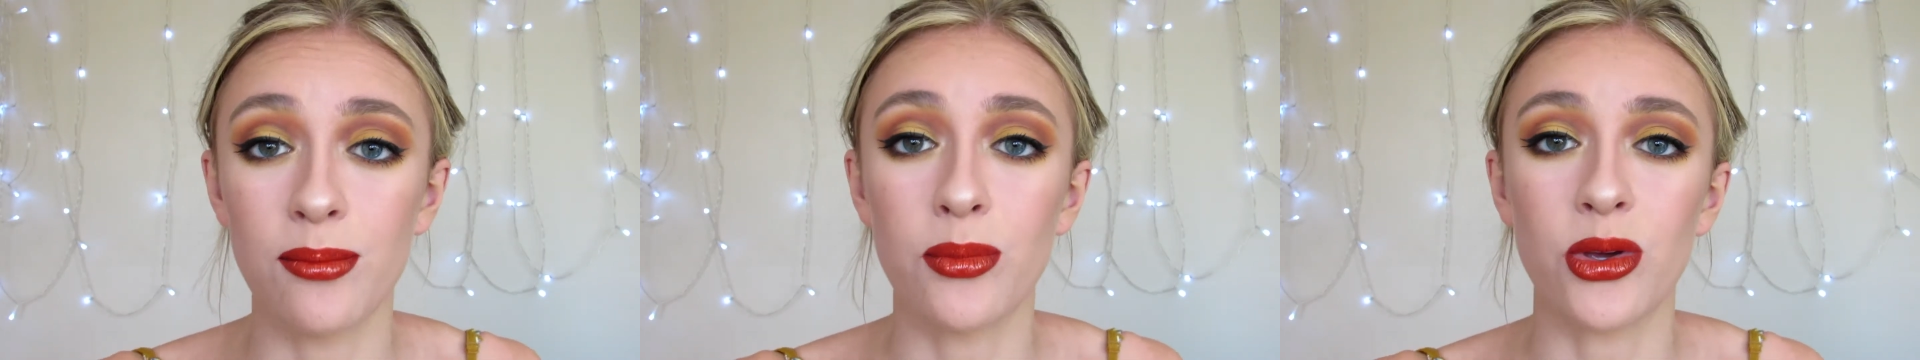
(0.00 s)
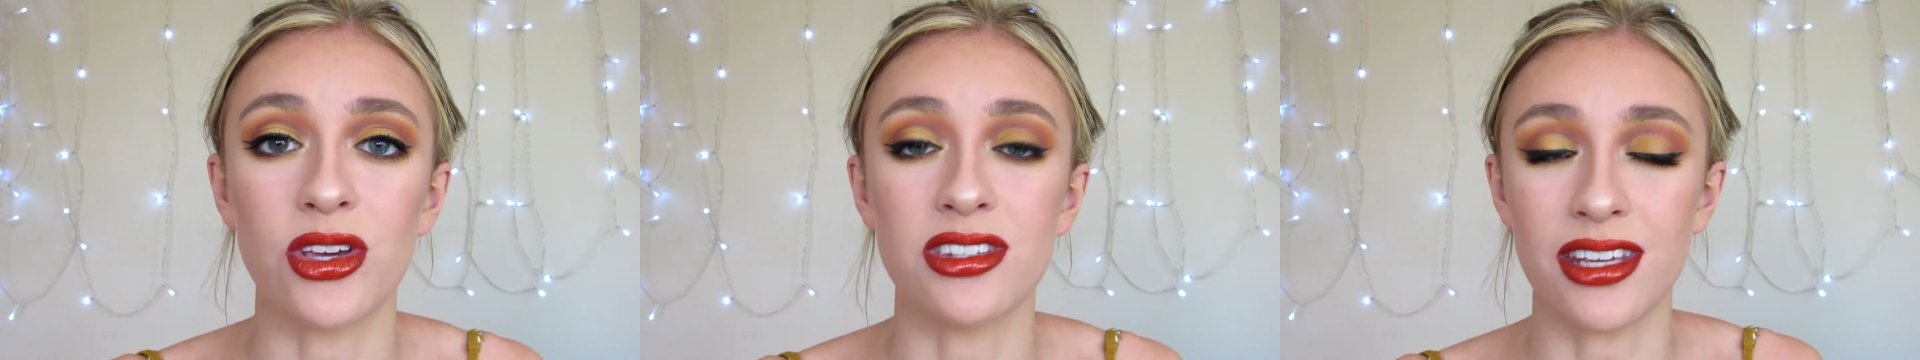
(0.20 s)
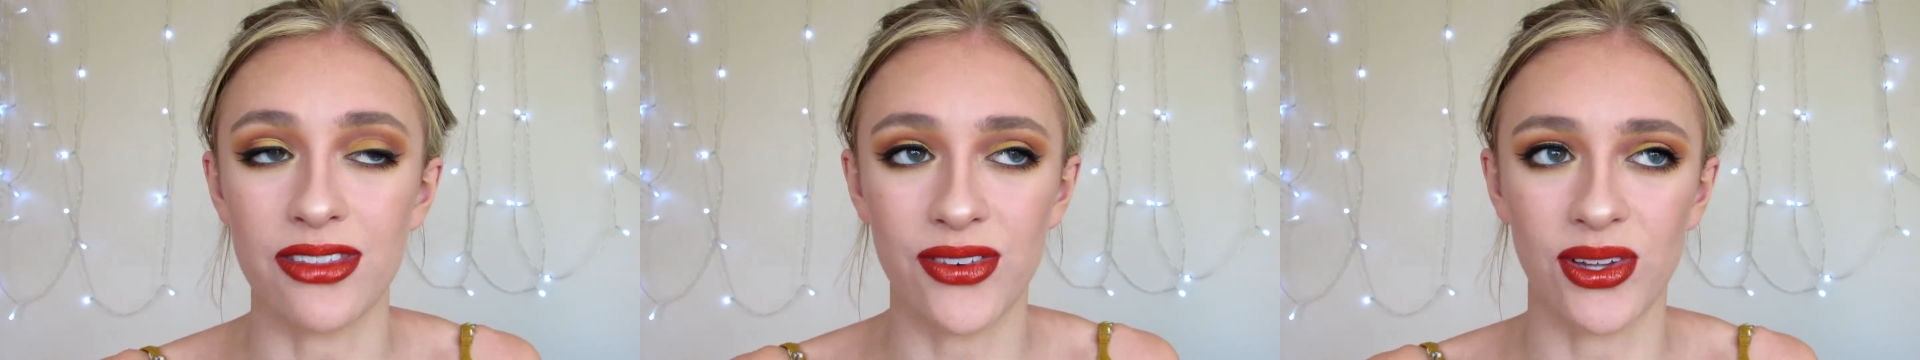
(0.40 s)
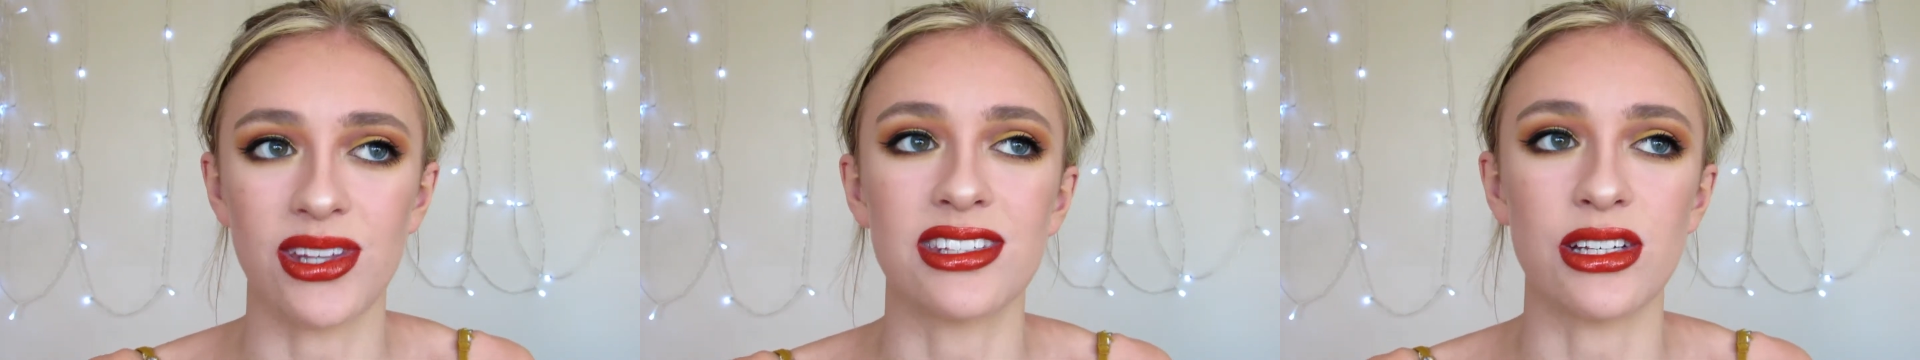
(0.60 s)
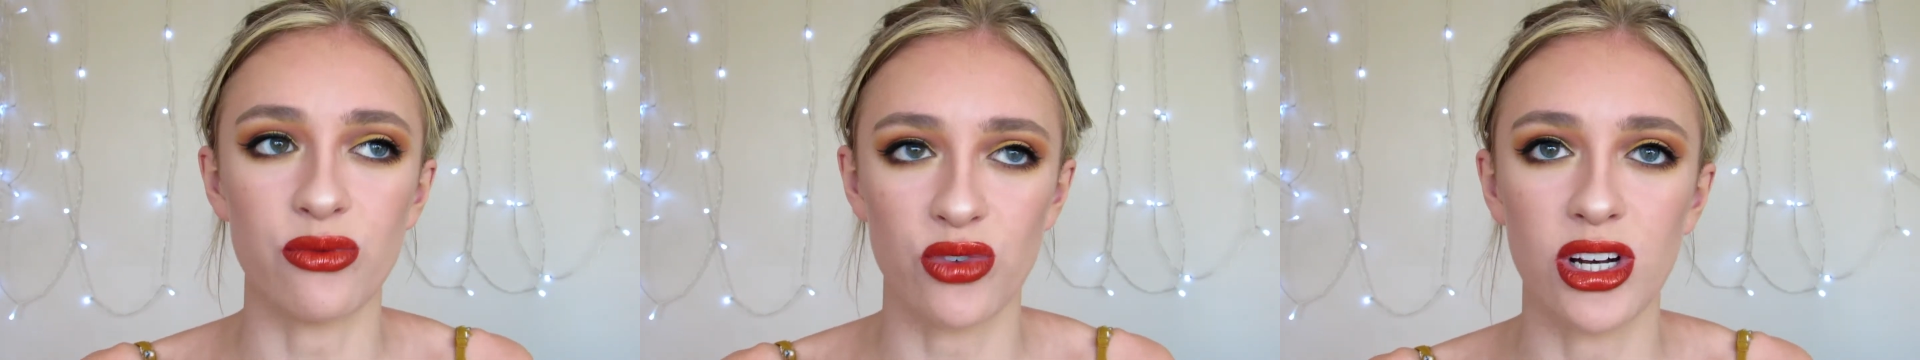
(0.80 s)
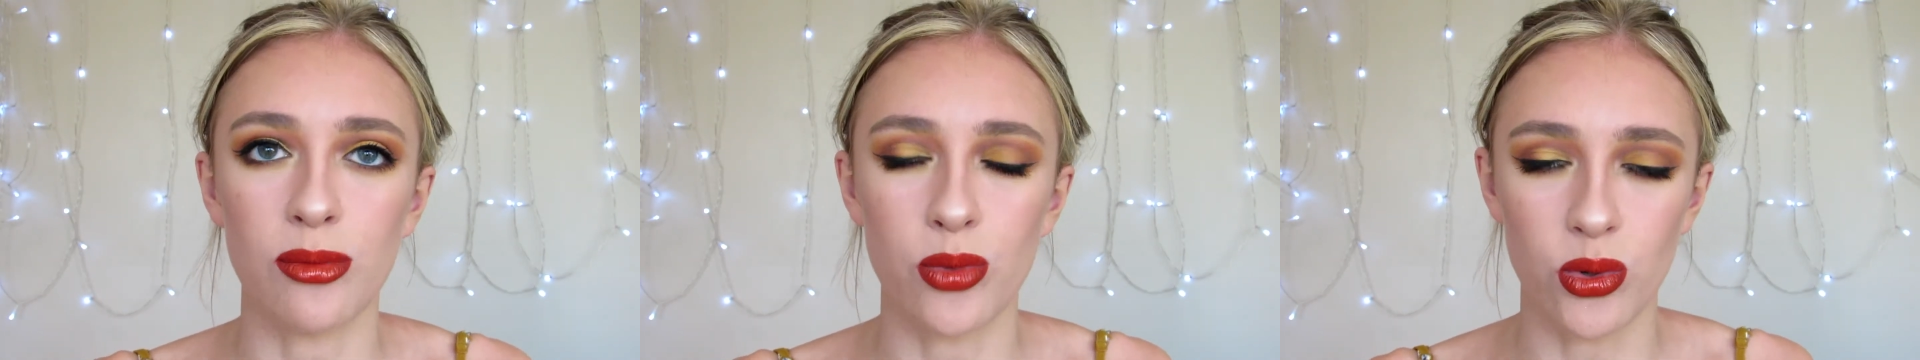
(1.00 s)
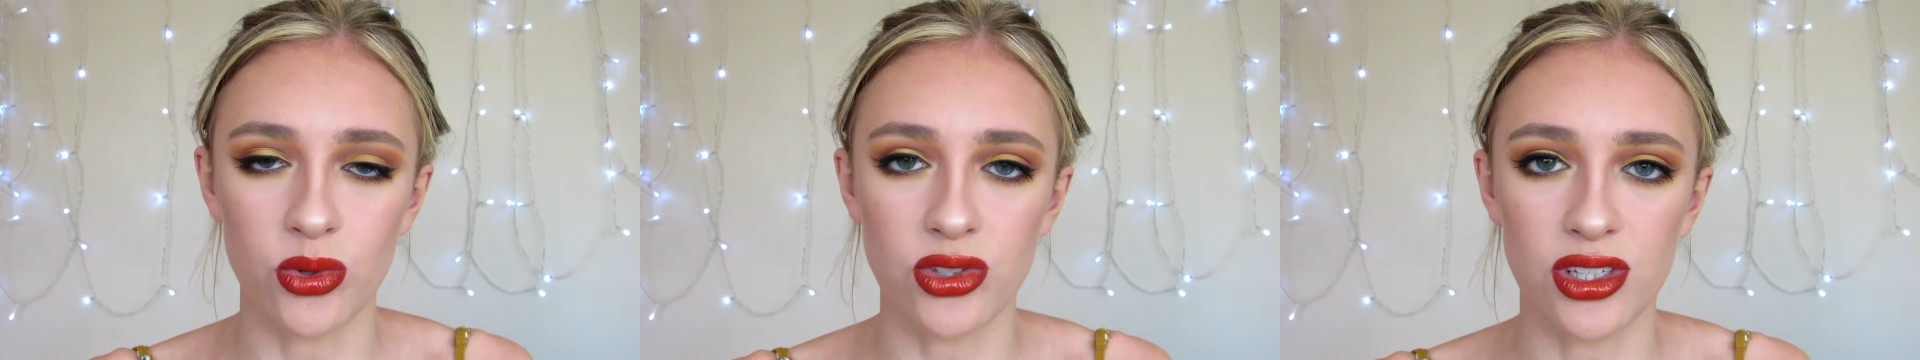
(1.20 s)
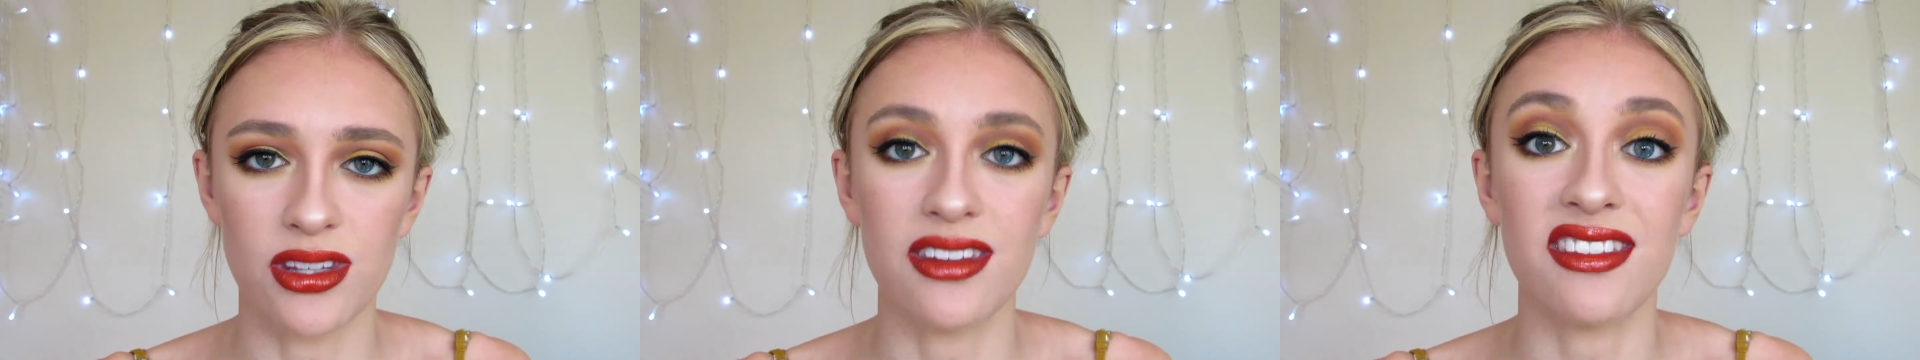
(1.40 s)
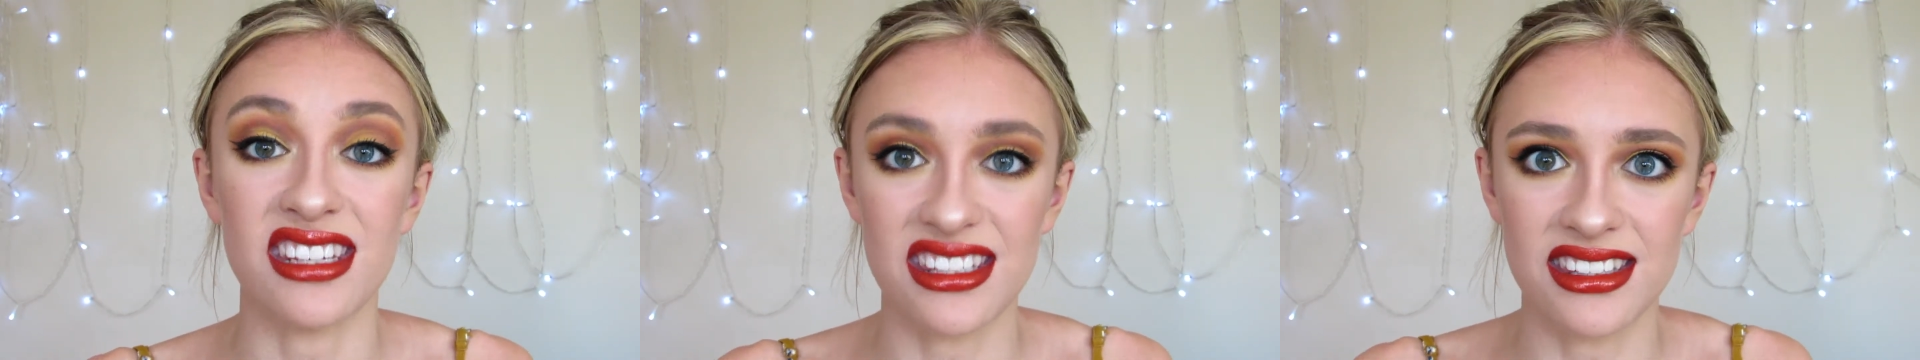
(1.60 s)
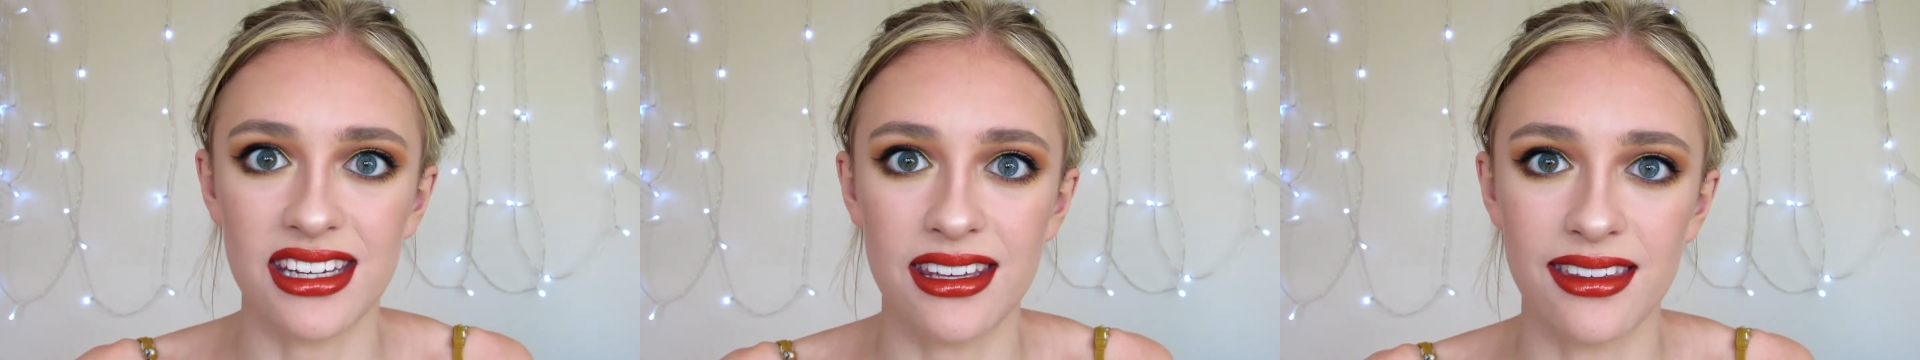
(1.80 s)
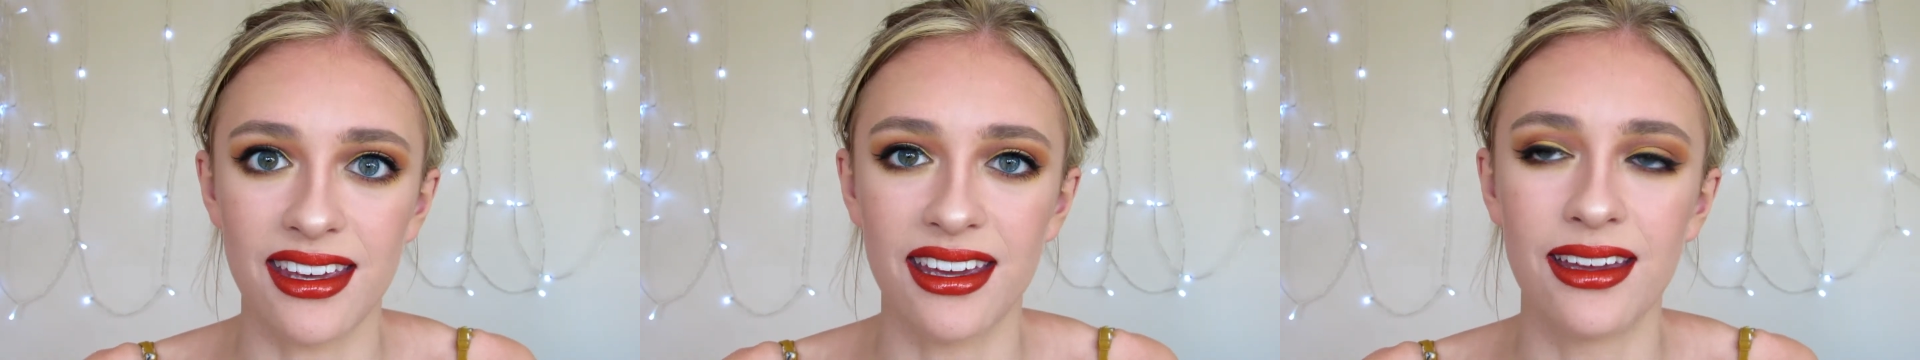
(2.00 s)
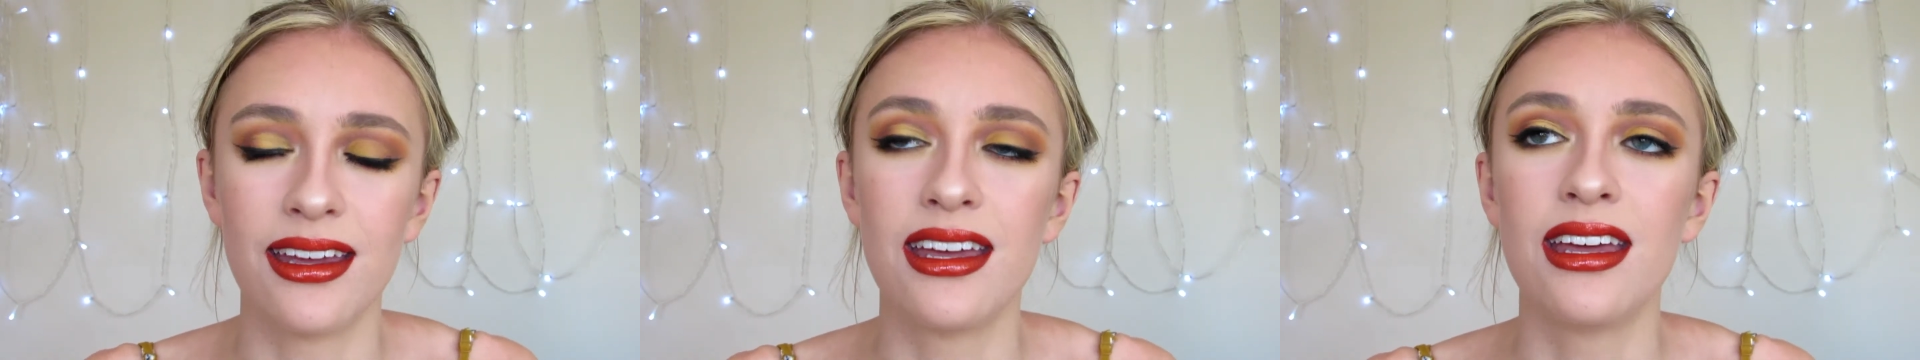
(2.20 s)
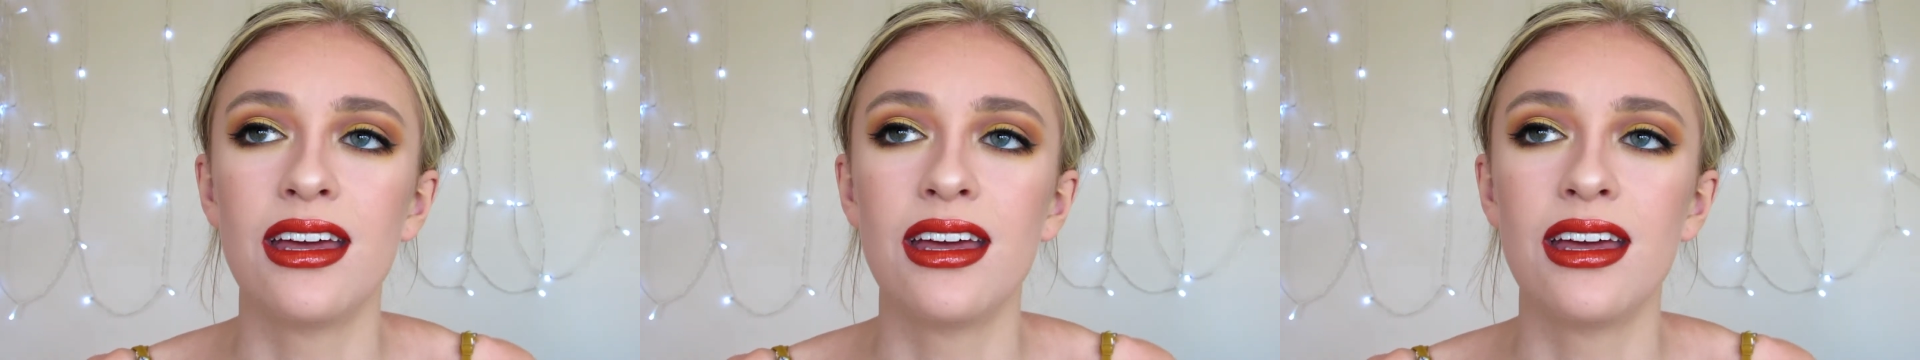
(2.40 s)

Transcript: because I feel it's really important that they stay there.